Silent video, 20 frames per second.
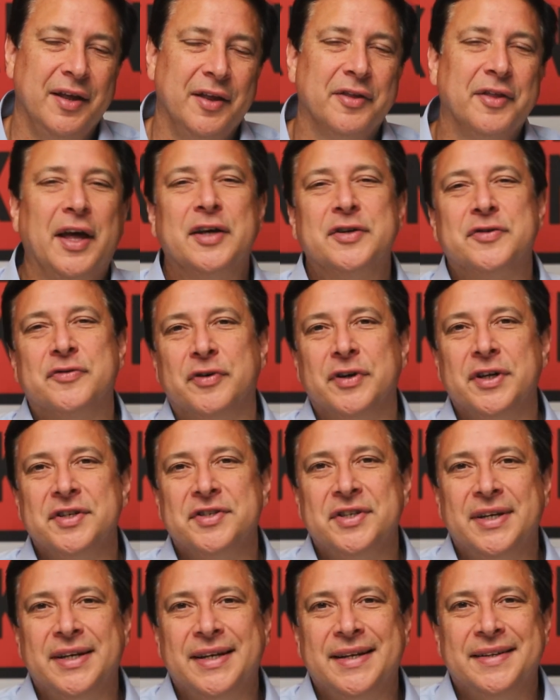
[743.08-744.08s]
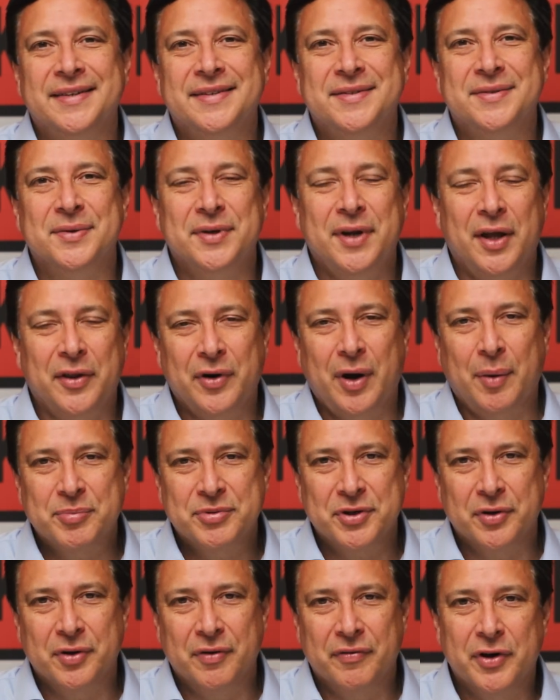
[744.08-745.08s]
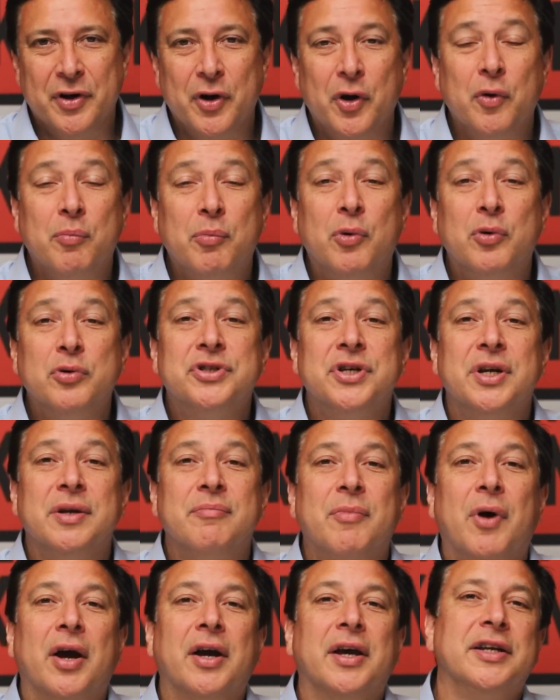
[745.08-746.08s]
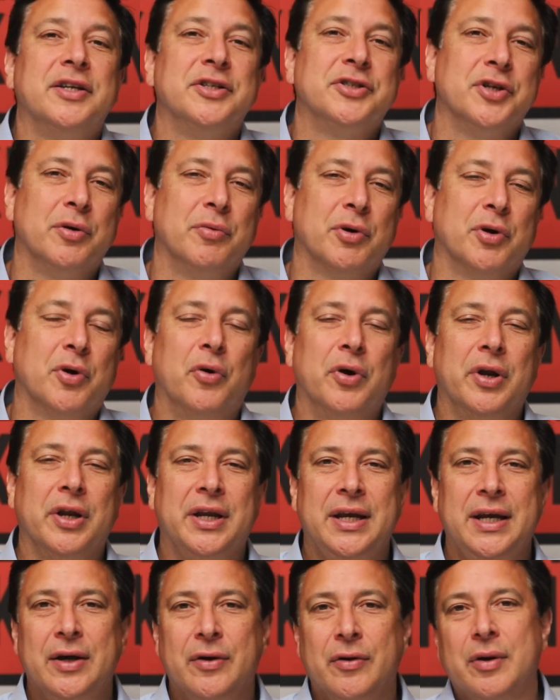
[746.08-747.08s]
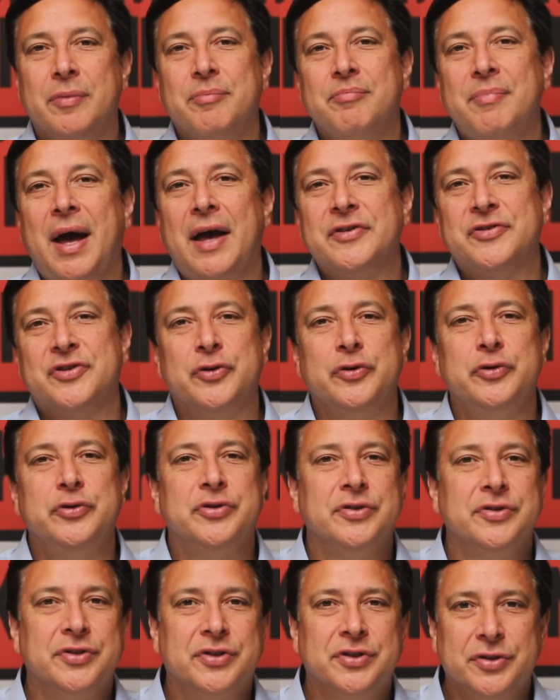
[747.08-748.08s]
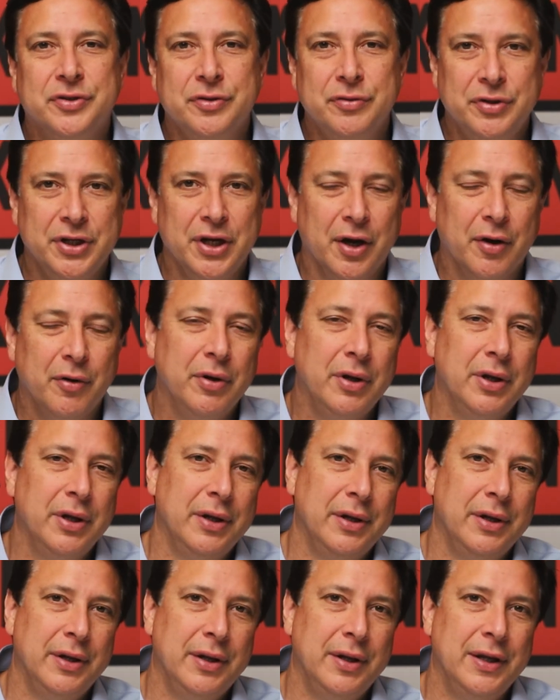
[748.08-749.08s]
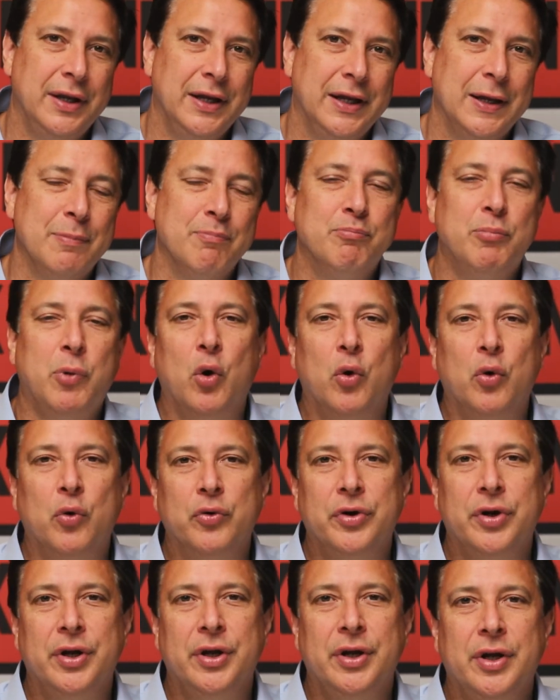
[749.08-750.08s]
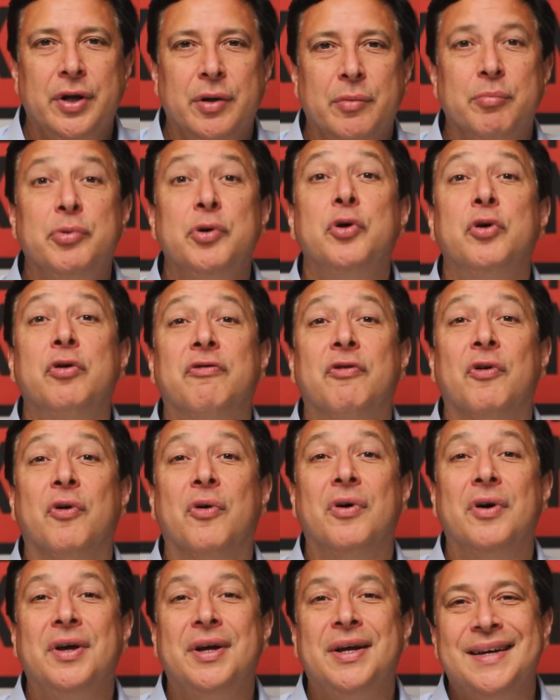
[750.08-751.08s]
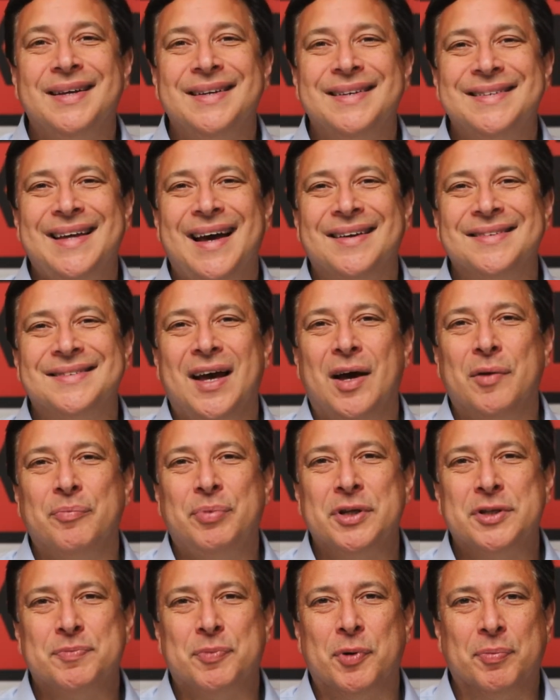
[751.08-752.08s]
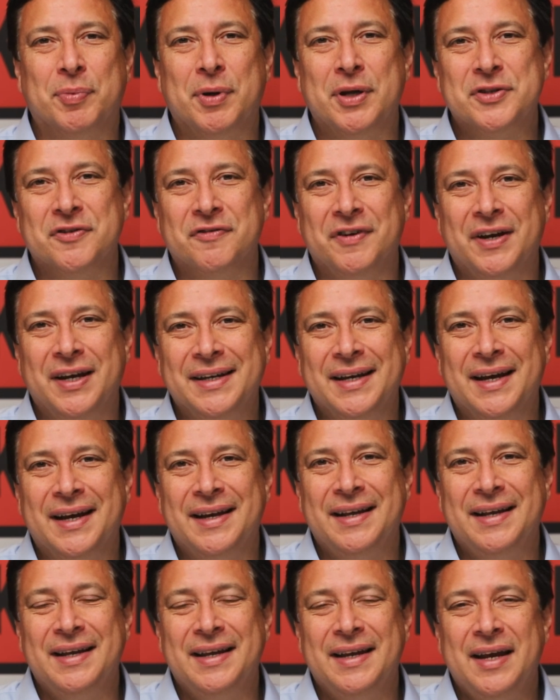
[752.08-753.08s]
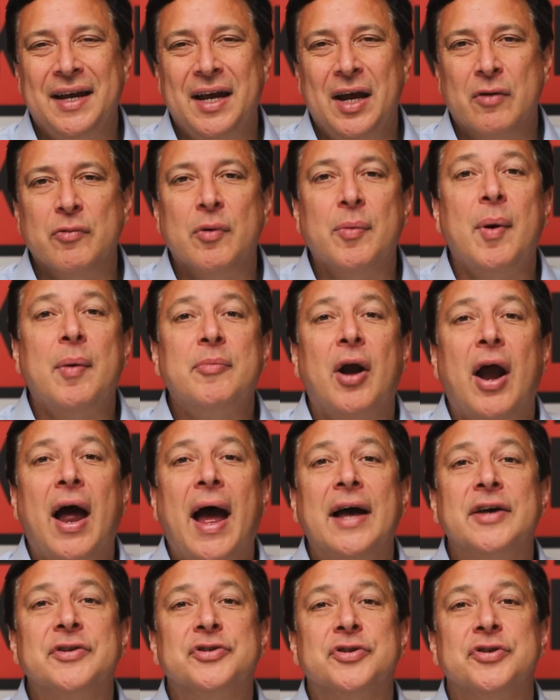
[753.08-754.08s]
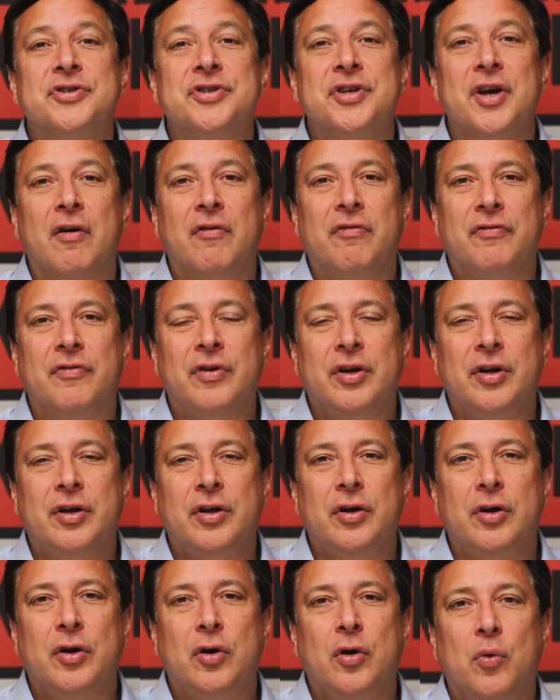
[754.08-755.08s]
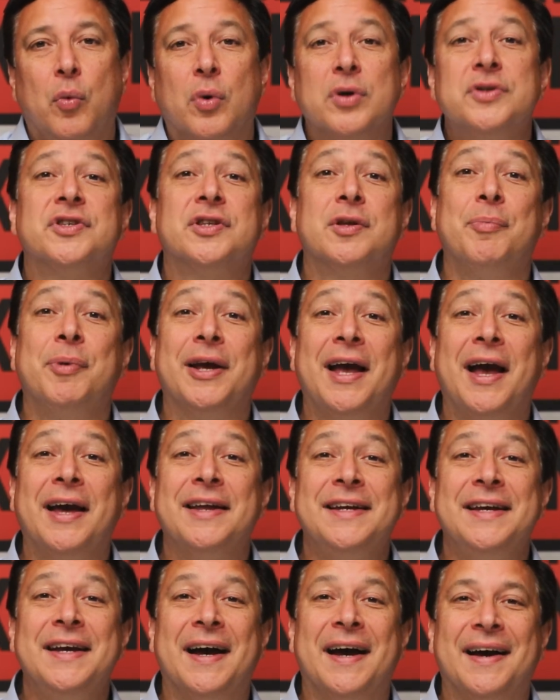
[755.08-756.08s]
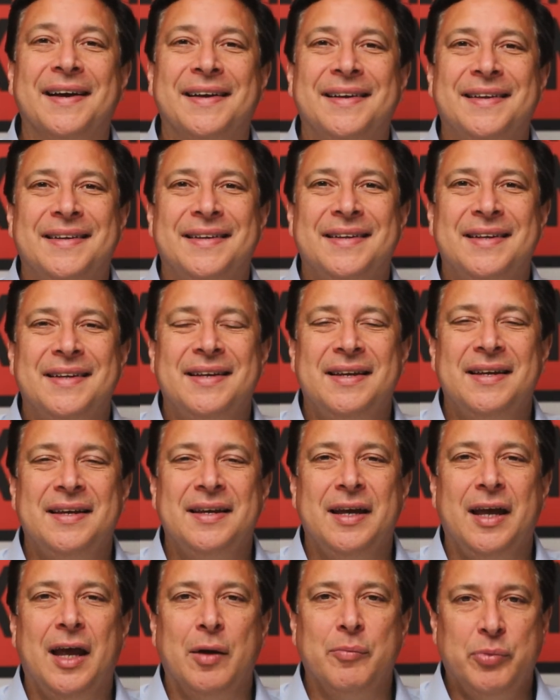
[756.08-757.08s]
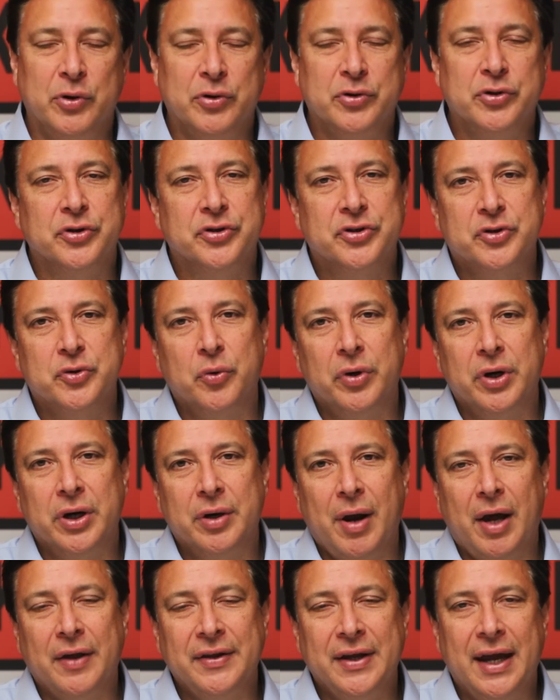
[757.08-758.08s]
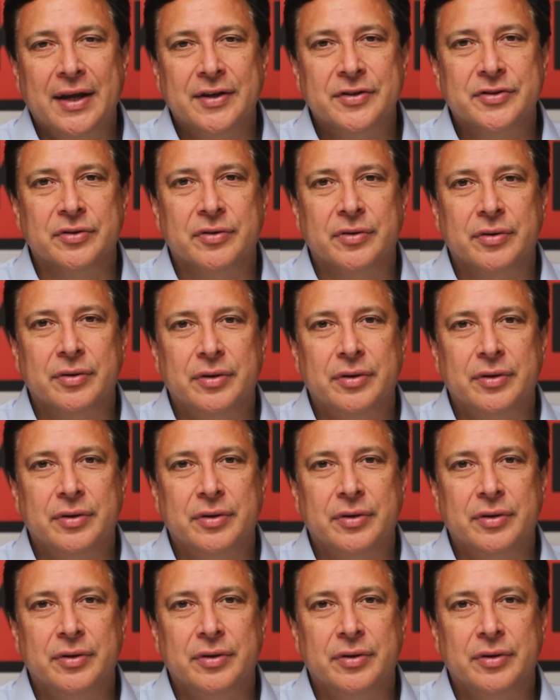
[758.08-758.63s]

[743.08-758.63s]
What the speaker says: Thanks for listening to another episode of the No Bullshit Marketing Show, recorded here in Massolutions Studio in bold, beautiful downtown Pittsburgh, Pennsylvania. Remember, ask yourself, what's the big idea? And build your story around the answer.